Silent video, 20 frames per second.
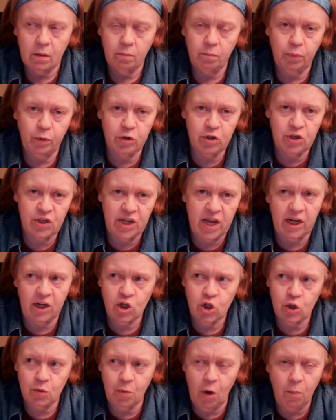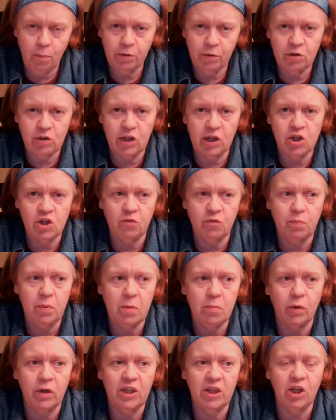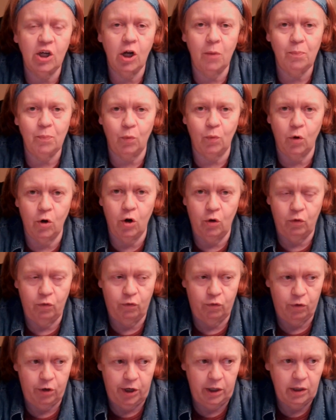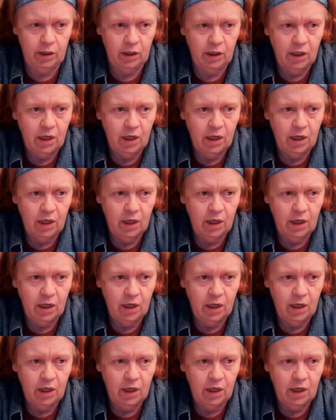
percentage, small percentage of people in an uproar over it?